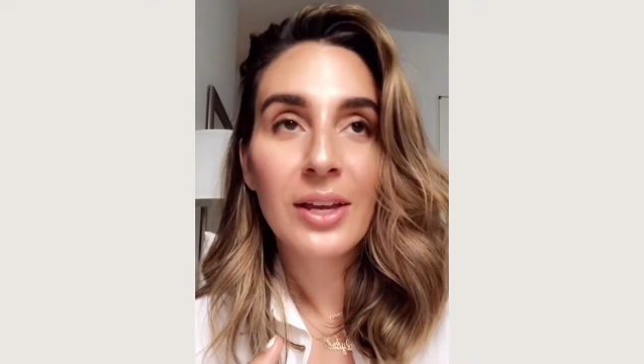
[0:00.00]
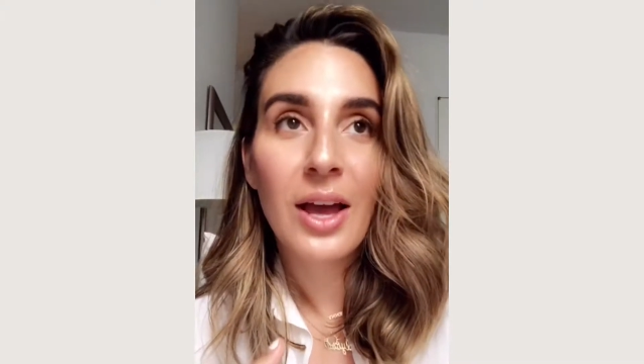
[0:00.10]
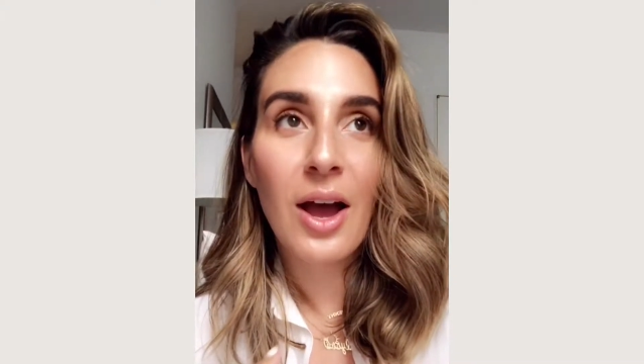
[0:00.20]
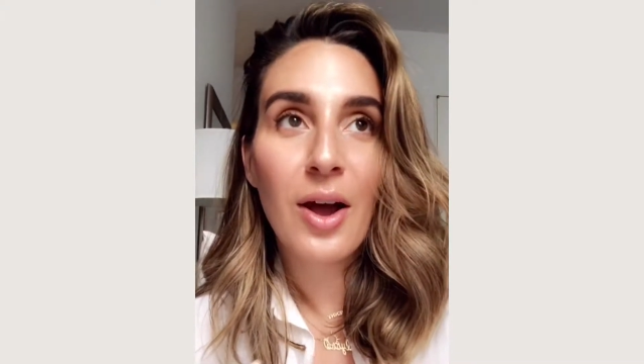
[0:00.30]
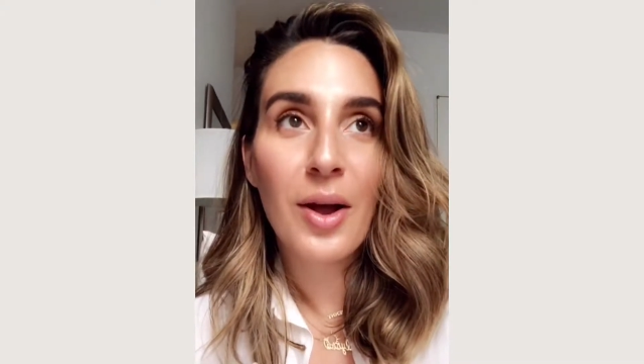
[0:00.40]

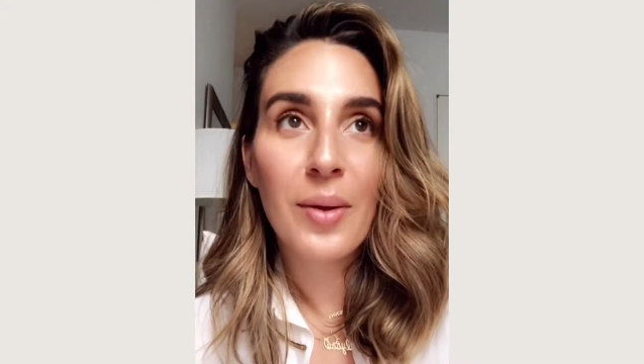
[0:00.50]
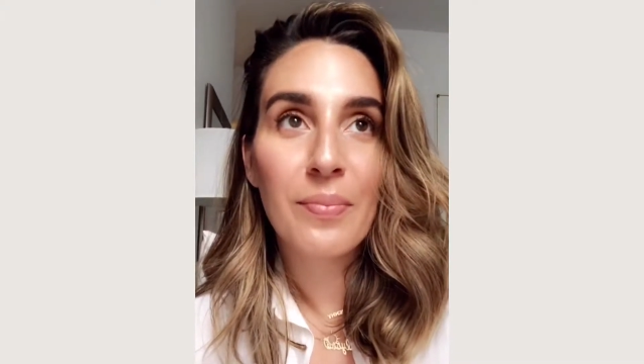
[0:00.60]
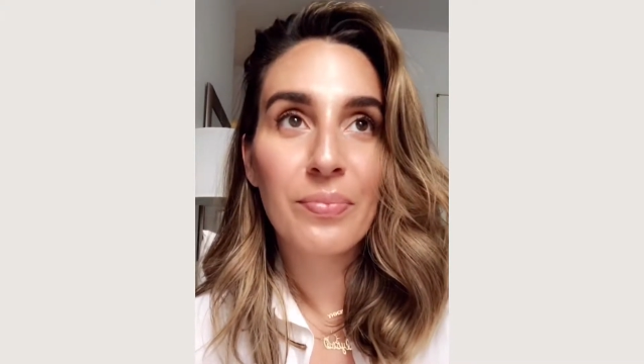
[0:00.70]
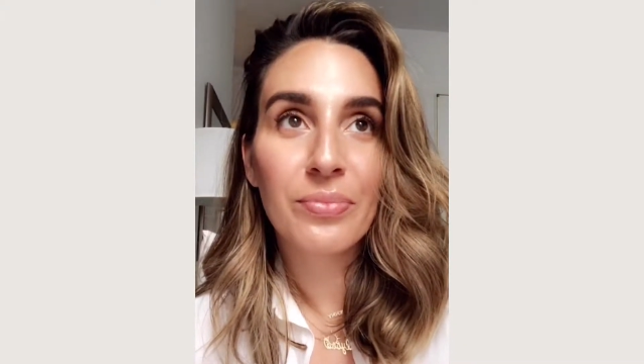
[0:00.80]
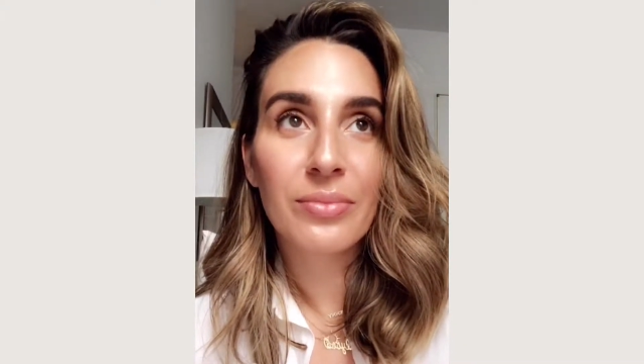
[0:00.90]

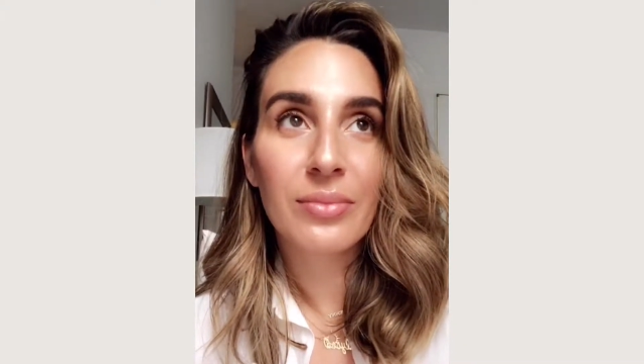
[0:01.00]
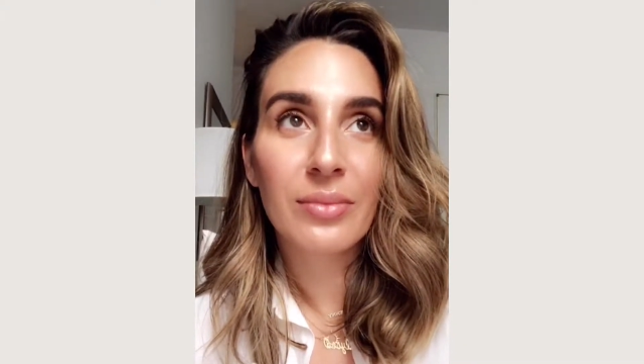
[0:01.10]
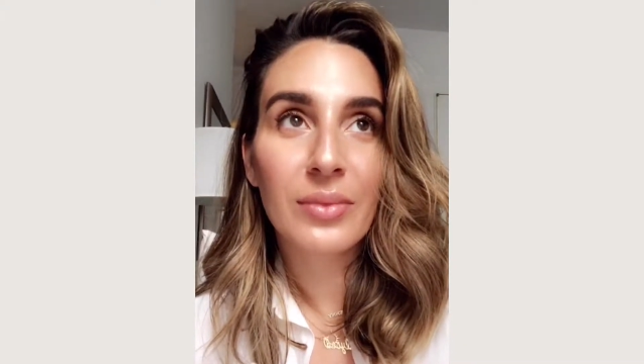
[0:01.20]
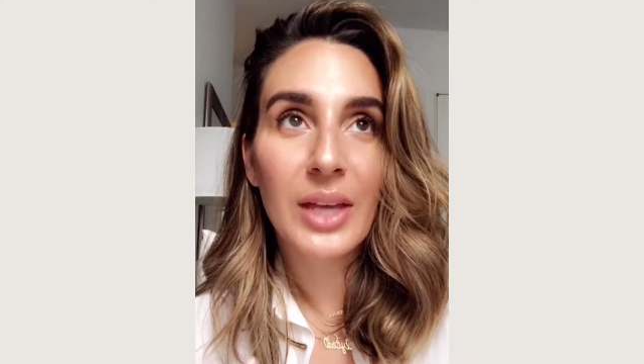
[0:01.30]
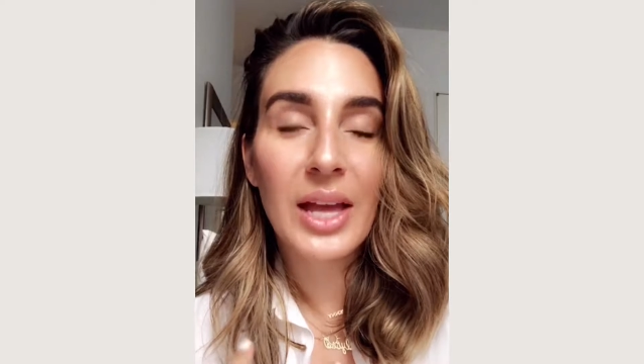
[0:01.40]

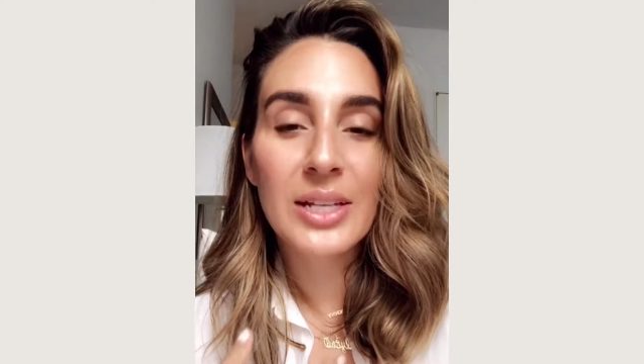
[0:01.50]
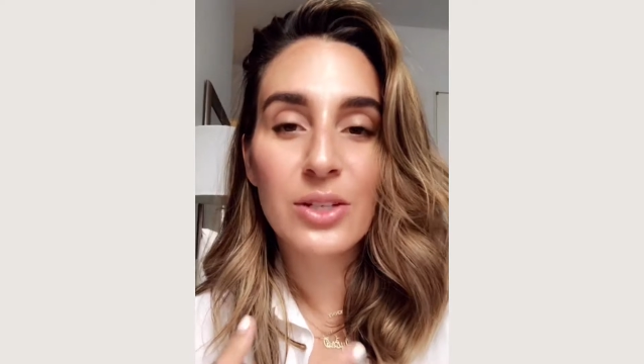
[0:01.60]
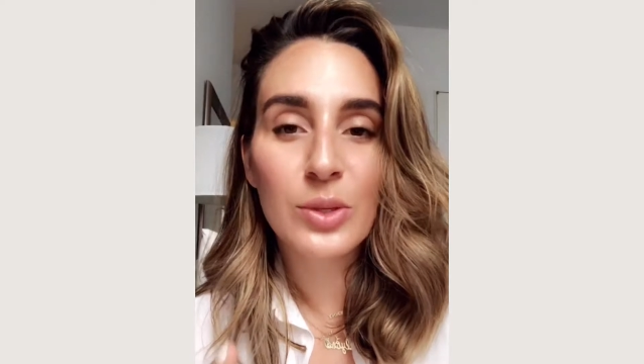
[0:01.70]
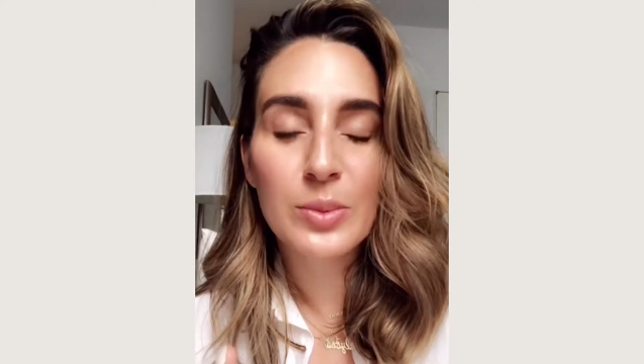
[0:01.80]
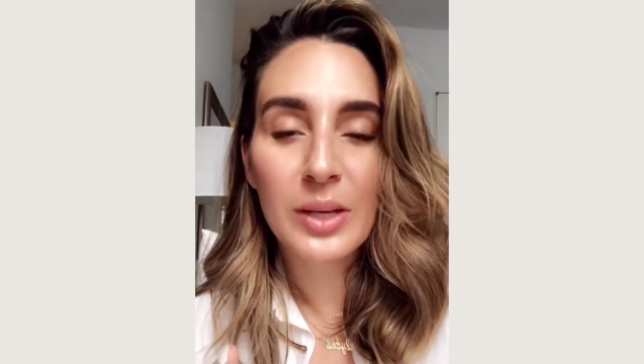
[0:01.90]
And it's
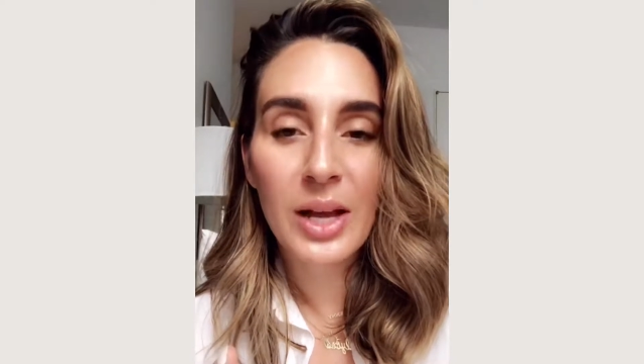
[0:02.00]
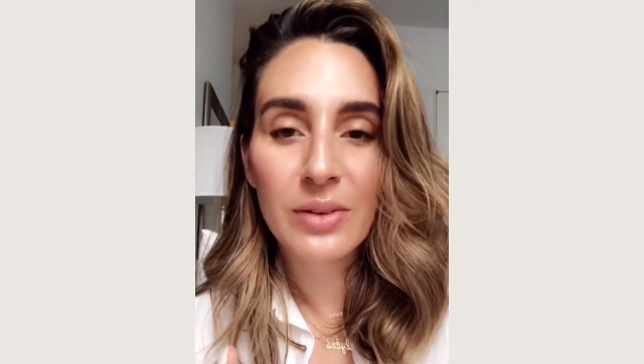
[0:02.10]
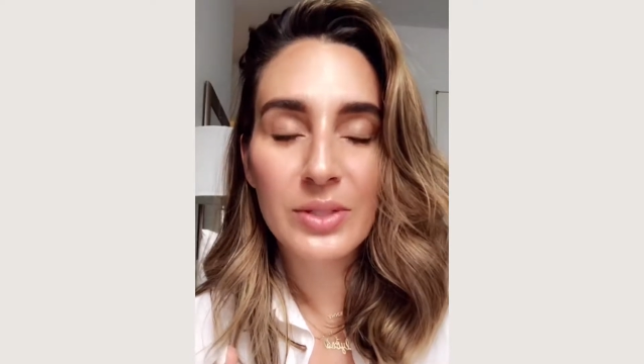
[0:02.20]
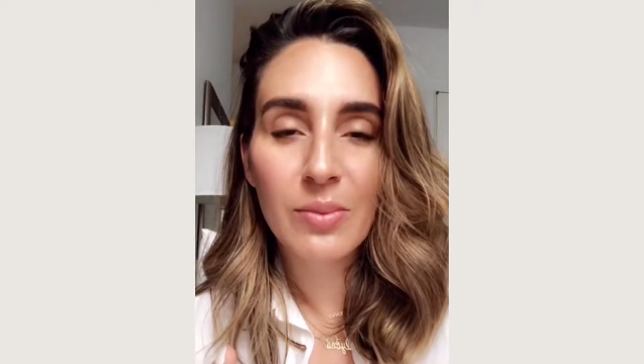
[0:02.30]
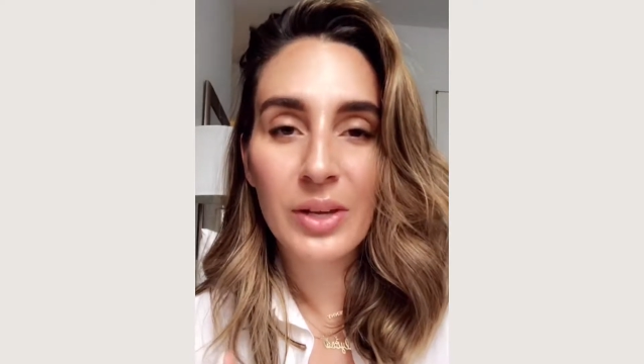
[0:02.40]
always been kind of
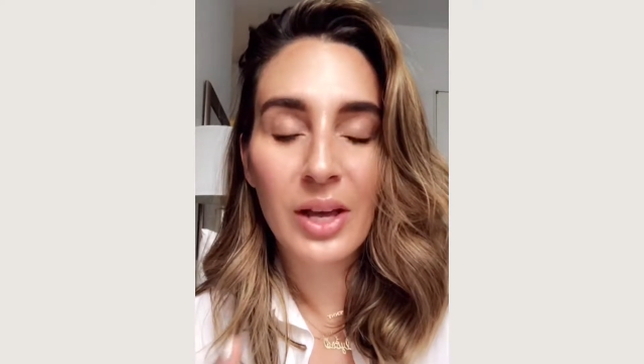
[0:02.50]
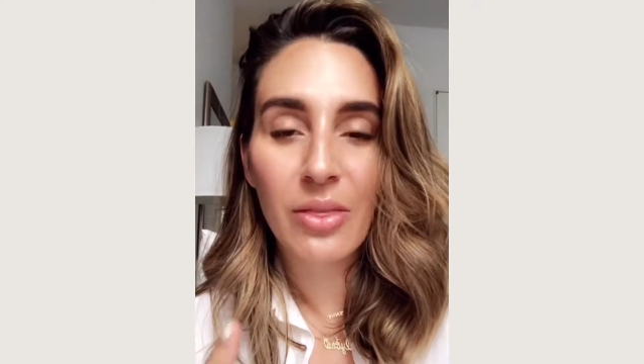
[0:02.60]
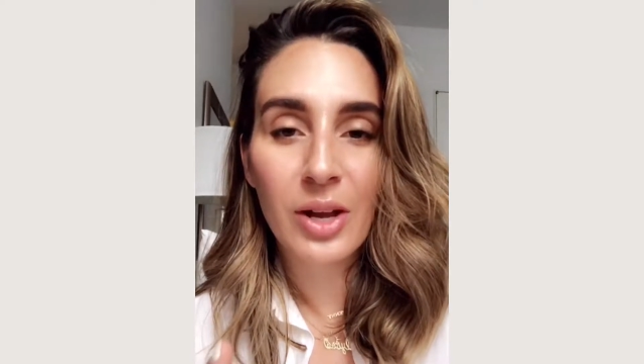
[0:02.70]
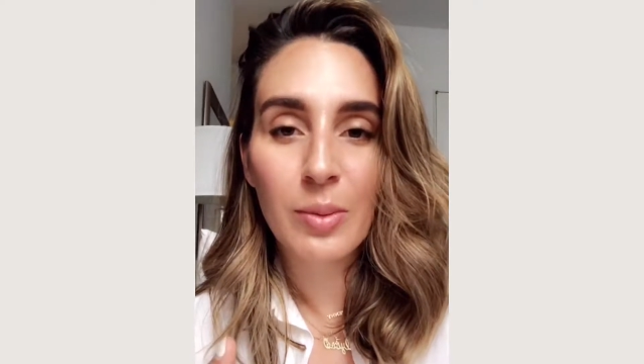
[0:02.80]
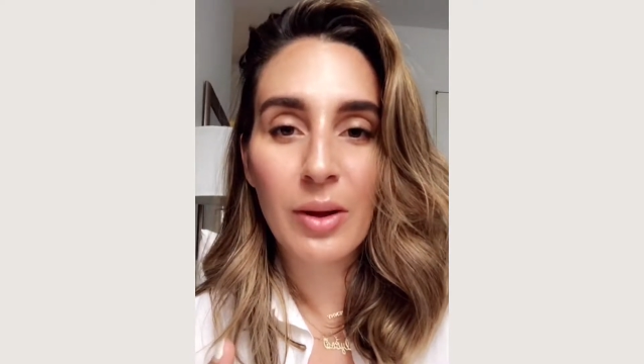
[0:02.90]
something I thought about,